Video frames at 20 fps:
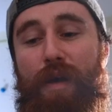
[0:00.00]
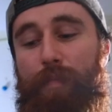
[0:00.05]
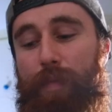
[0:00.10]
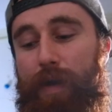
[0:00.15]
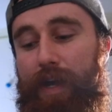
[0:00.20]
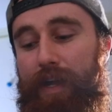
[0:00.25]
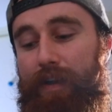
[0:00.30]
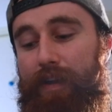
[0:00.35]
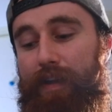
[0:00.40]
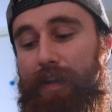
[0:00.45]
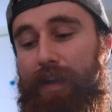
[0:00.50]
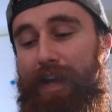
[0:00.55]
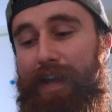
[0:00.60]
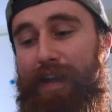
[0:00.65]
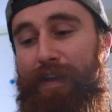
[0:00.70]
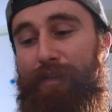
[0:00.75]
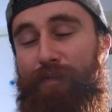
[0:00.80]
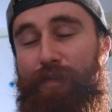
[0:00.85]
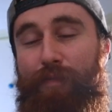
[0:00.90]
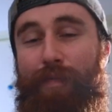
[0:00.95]
but
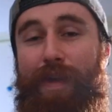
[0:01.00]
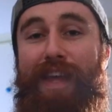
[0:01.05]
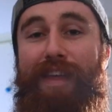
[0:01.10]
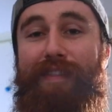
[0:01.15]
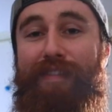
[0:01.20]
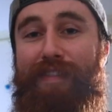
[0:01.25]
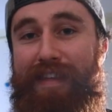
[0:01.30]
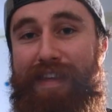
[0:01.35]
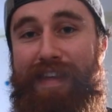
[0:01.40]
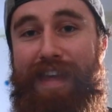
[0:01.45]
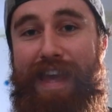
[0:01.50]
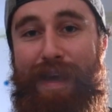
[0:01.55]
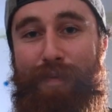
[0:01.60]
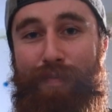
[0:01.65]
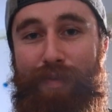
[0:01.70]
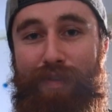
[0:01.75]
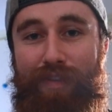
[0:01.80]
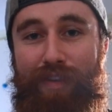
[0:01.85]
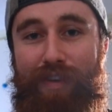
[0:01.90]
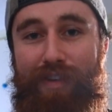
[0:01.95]
for me, the
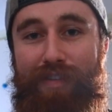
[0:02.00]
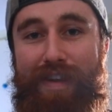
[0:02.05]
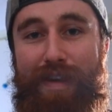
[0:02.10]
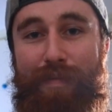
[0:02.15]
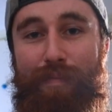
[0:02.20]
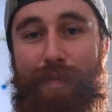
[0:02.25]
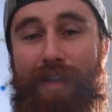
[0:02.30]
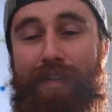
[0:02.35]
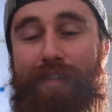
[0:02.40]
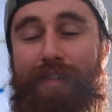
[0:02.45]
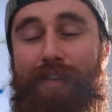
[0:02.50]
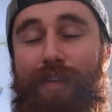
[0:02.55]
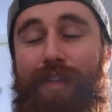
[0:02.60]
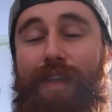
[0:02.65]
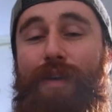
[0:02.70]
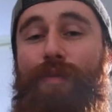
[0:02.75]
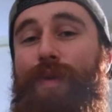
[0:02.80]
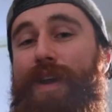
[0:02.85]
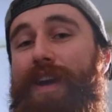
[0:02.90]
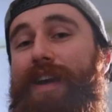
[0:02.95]
episode number, so
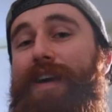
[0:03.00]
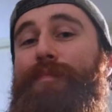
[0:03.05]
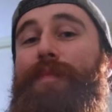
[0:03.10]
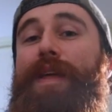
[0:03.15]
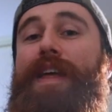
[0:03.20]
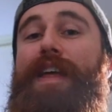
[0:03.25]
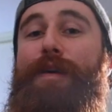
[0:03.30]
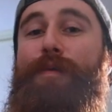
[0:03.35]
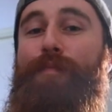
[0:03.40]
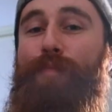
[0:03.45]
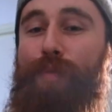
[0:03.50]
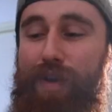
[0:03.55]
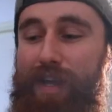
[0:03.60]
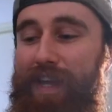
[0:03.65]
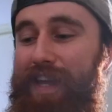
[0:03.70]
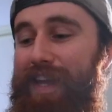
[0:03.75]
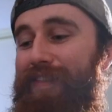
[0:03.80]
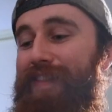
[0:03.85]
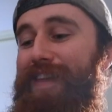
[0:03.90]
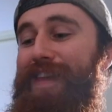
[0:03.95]
that when I'm
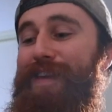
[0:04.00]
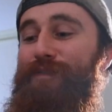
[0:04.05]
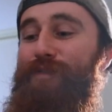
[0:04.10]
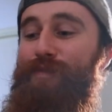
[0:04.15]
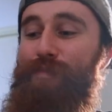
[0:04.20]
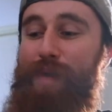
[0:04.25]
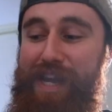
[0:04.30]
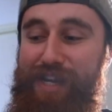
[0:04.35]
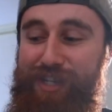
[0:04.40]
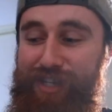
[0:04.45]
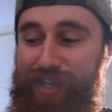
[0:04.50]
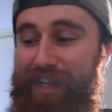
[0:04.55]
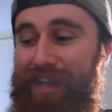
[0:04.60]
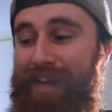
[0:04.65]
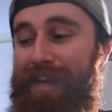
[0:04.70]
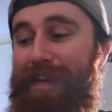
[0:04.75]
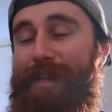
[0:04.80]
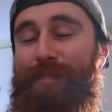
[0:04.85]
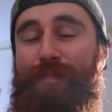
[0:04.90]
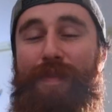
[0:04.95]
putting in the information
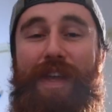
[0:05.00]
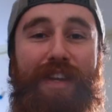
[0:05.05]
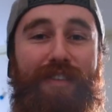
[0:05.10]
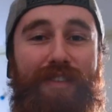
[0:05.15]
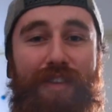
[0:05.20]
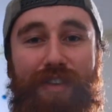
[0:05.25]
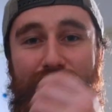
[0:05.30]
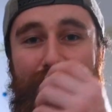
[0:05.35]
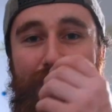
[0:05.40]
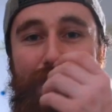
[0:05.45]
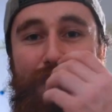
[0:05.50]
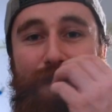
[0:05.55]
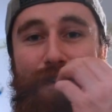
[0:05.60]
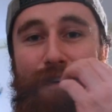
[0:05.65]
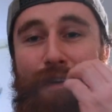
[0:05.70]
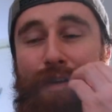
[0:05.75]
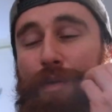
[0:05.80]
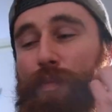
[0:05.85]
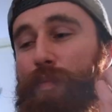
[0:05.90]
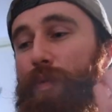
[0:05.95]
into
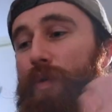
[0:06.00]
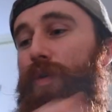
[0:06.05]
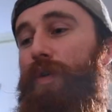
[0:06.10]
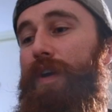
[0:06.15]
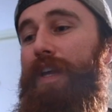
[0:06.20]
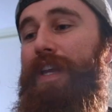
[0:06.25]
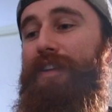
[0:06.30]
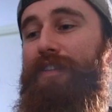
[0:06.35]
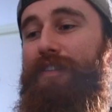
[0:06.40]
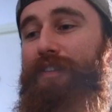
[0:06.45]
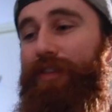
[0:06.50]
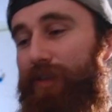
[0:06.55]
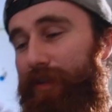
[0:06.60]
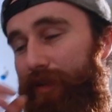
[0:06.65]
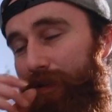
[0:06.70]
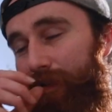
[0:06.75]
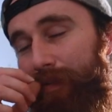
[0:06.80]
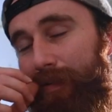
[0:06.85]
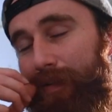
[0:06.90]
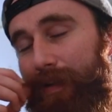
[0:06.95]
YouTube or
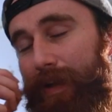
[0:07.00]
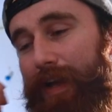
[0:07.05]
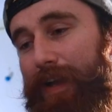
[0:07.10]
into